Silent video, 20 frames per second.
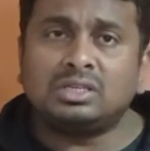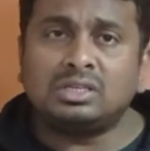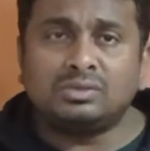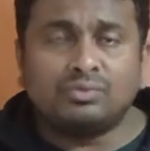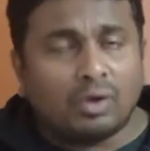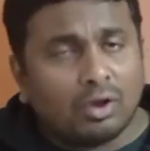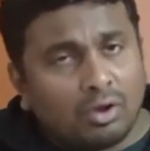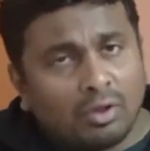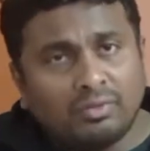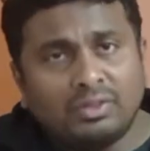
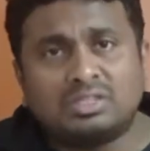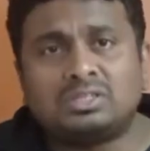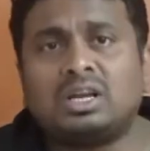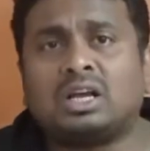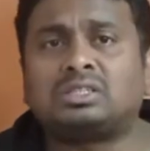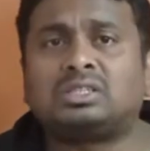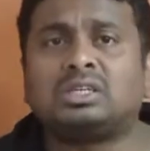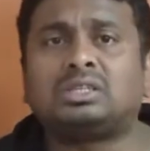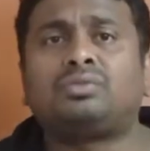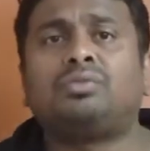one of the
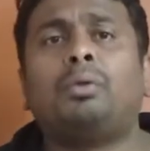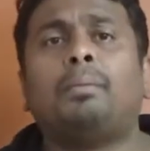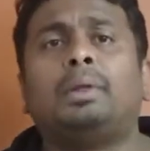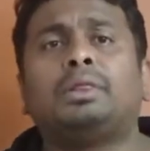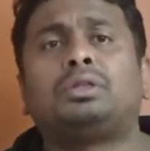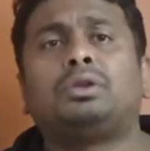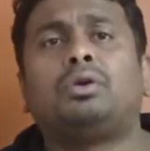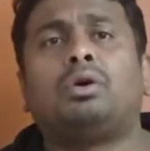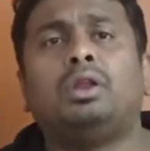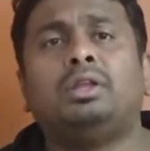successful
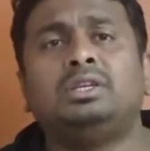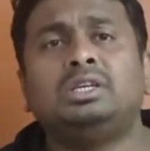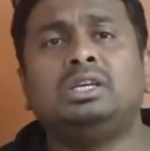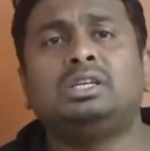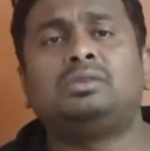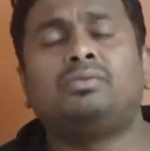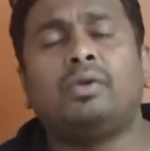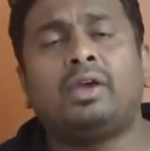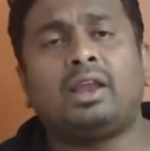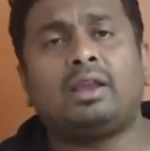
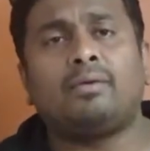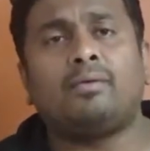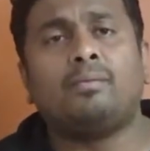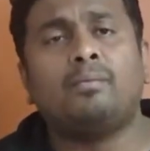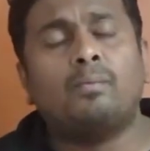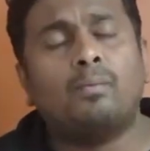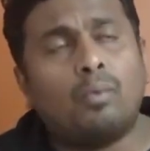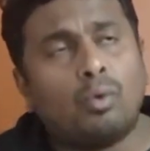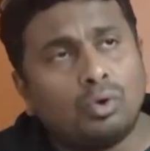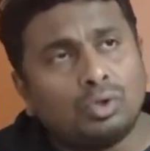methodologies where
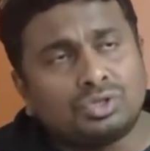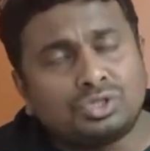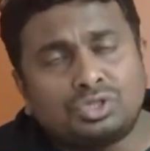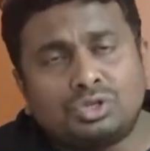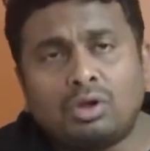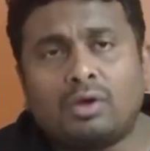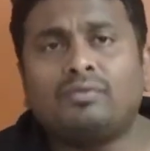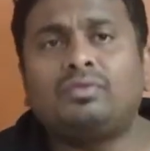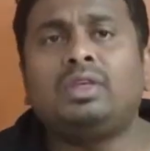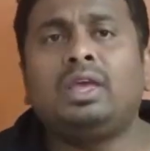most
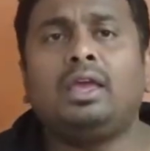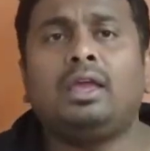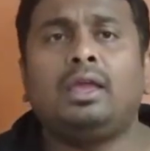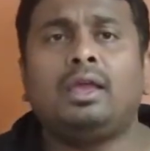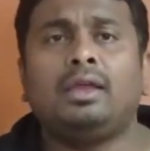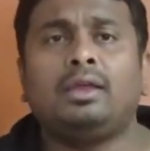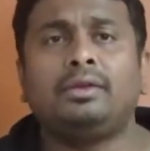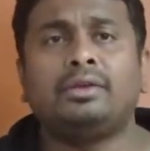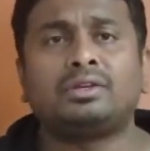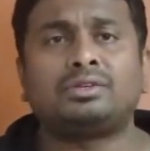of the
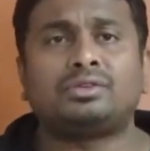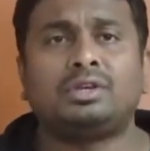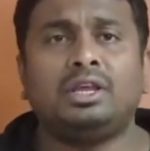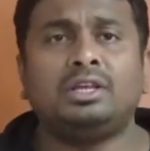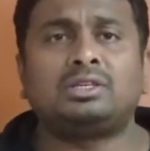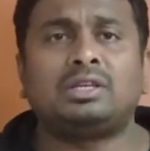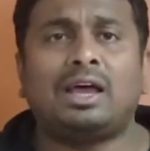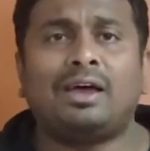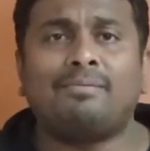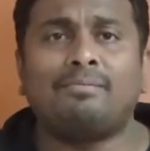
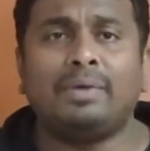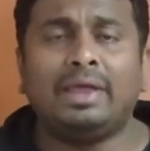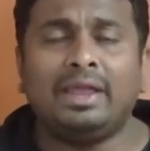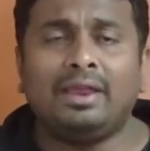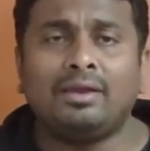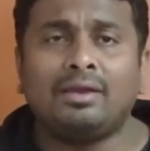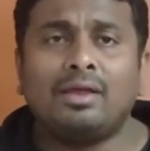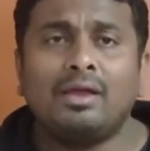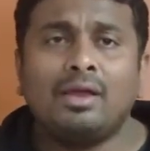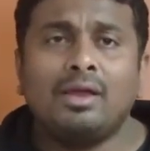industries have
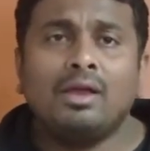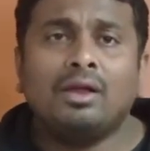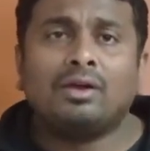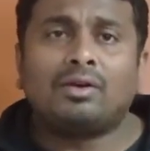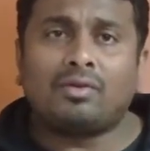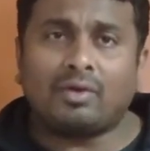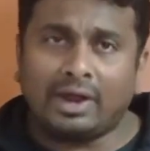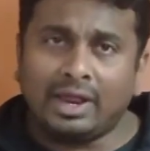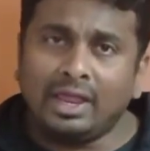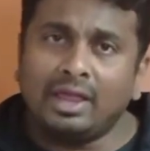been
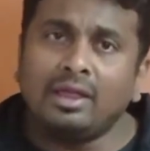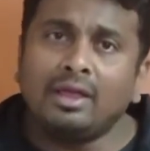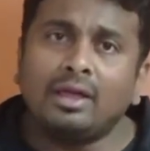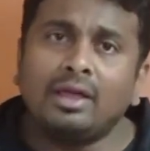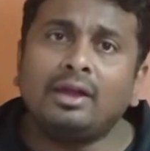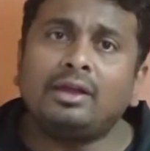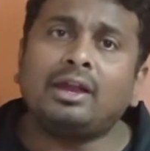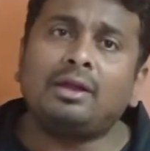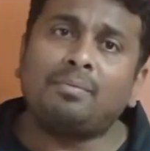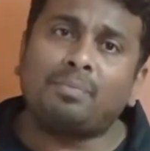trying
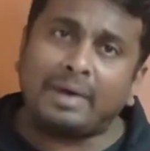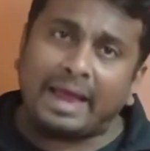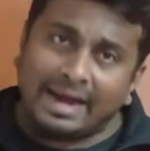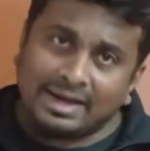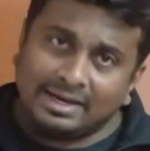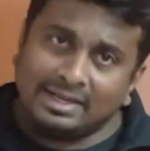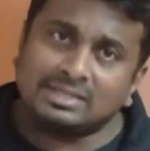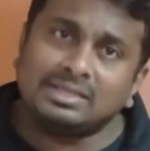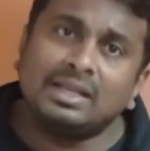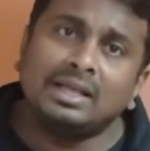it and
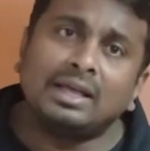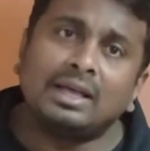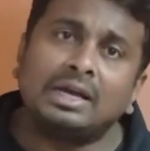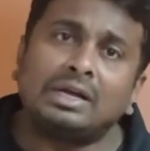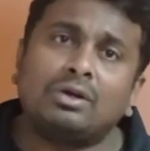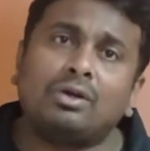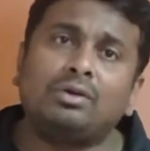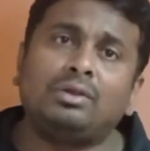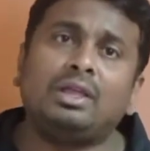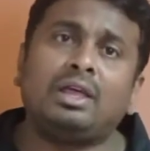practicing it
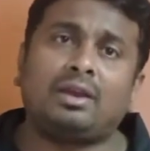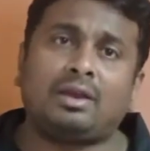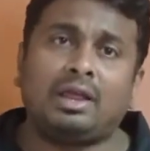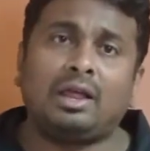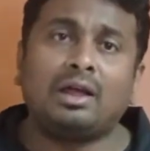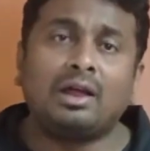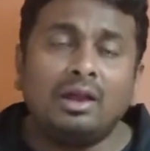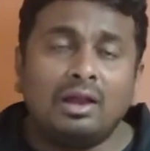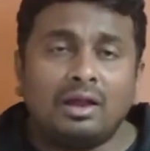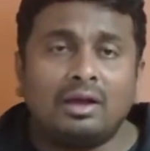on their
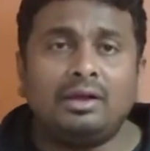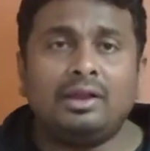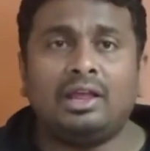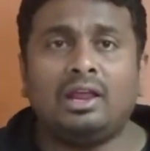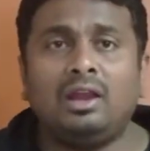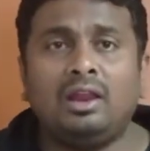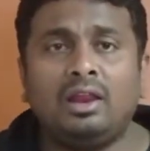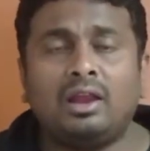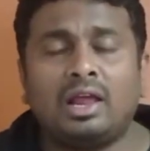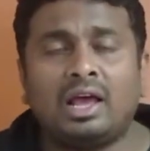regular
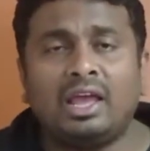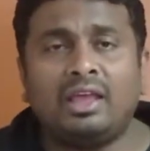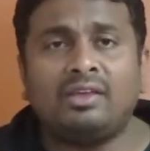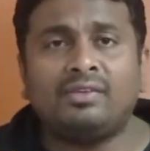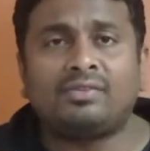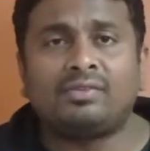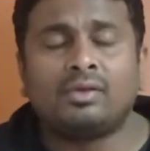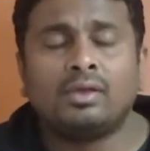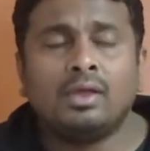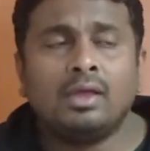daily
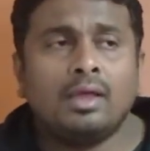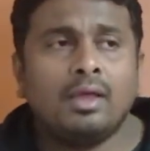lives